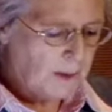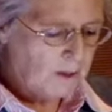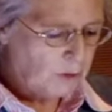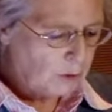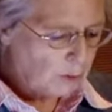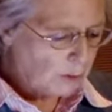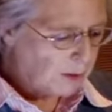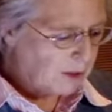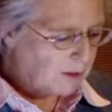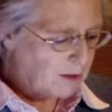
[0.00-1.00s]
in the
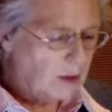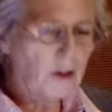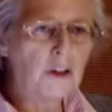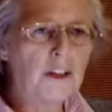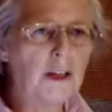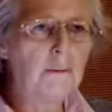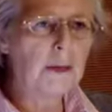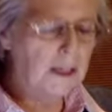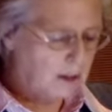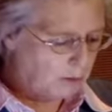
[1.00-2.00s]
drawings Rodin
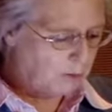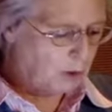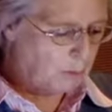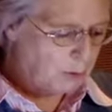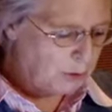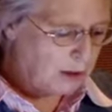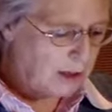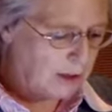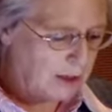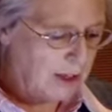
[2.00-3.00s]
made for
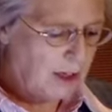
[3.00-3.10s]
Baudelaire,